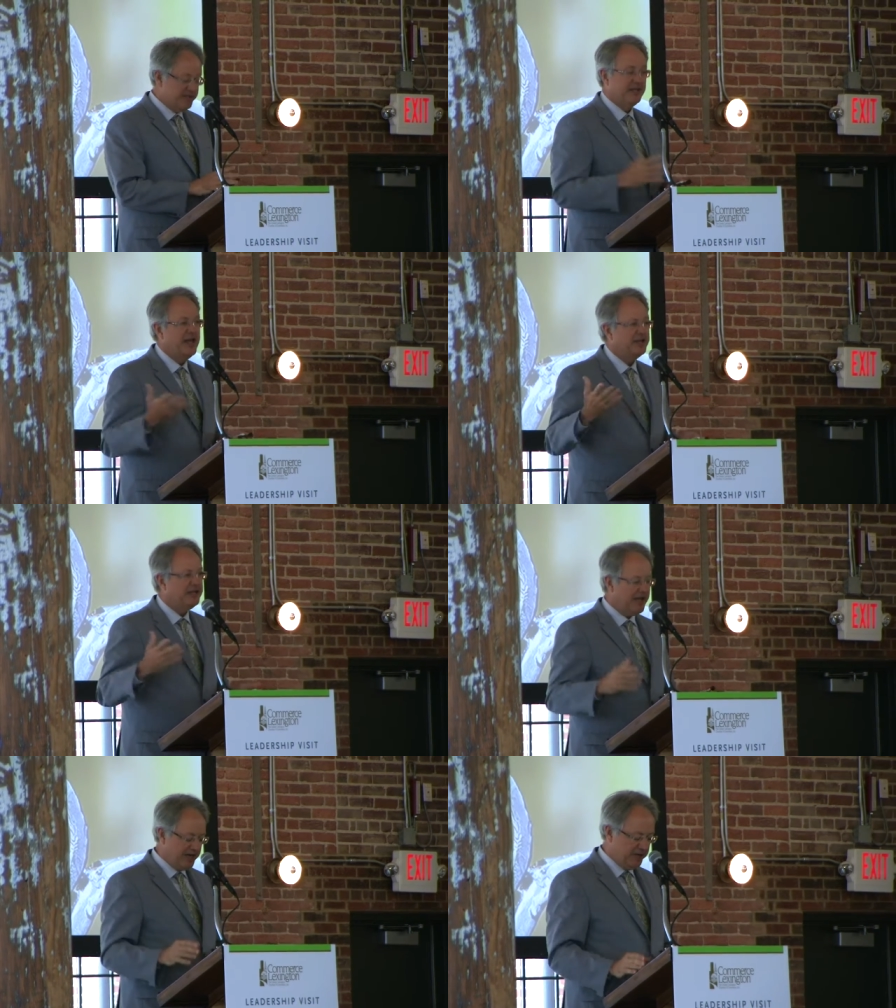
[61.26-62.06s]
a lot
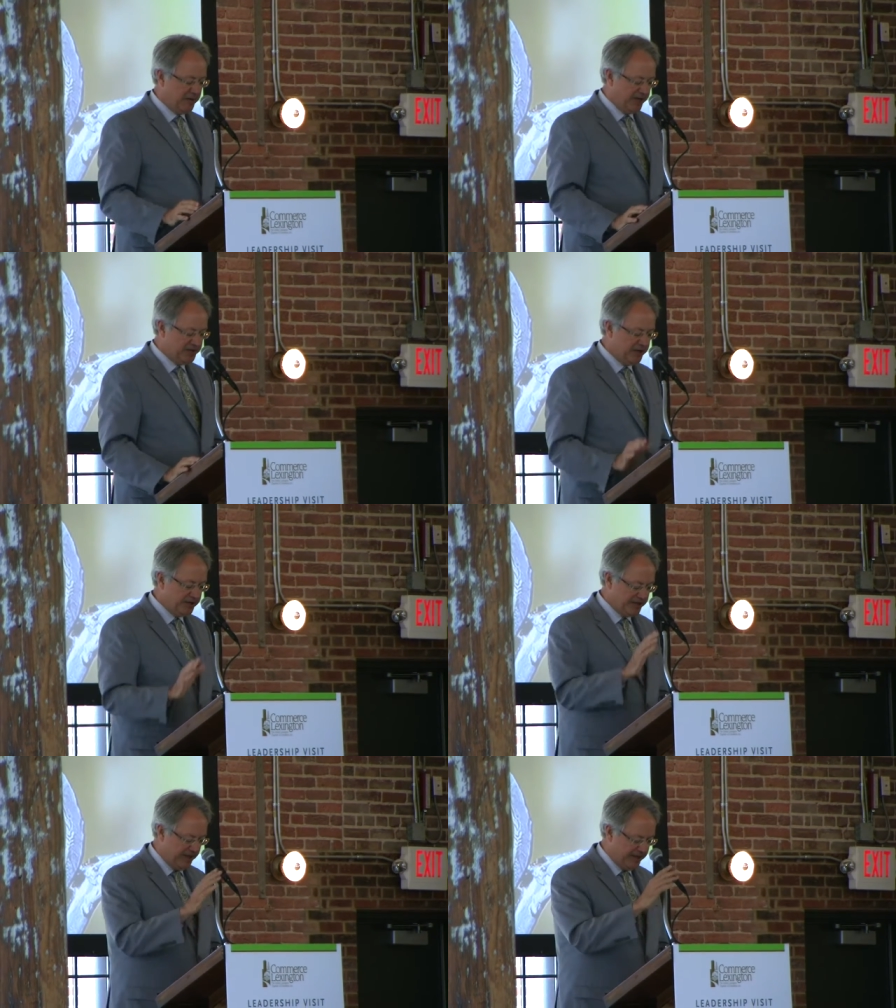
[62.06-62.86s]
to like about
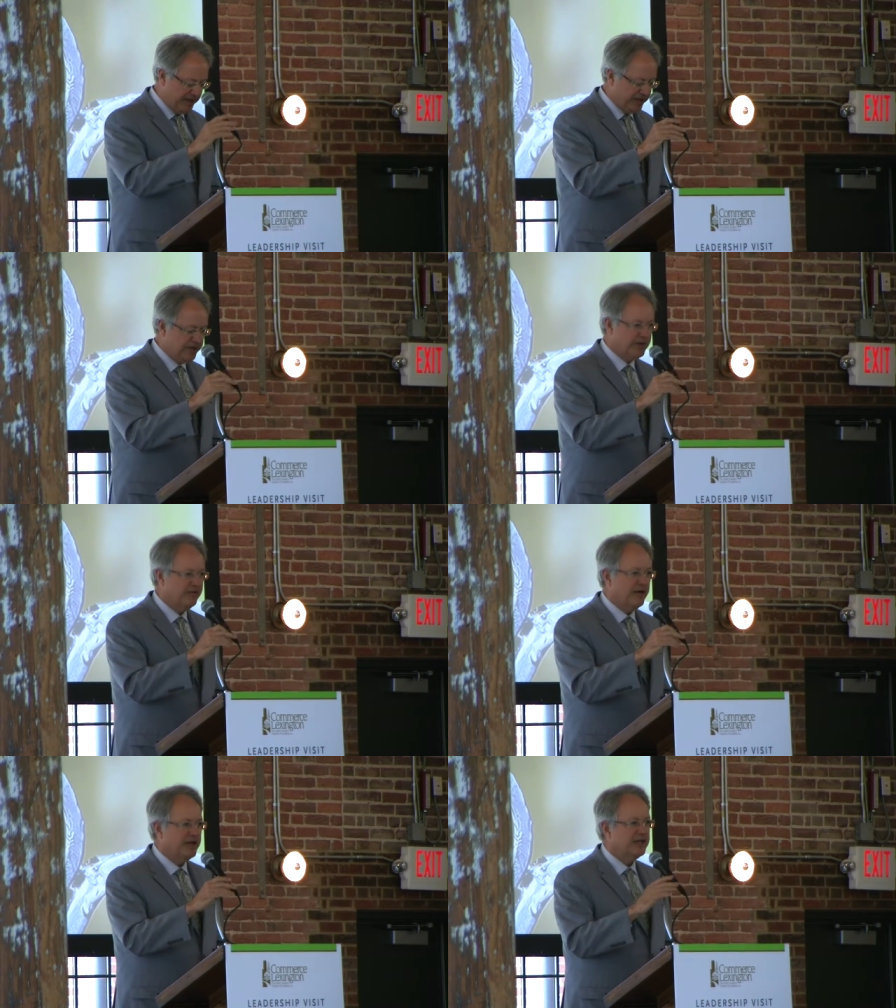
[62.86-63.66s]
Charleston. I think you
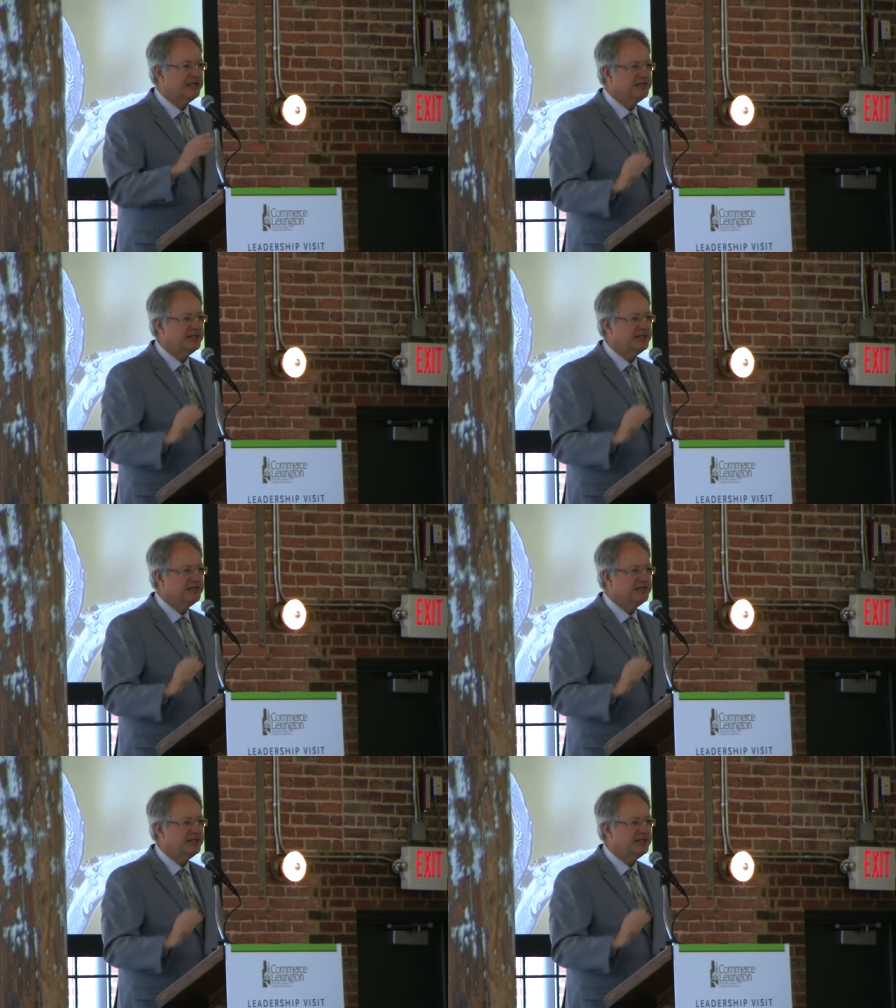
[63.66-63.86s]
can readily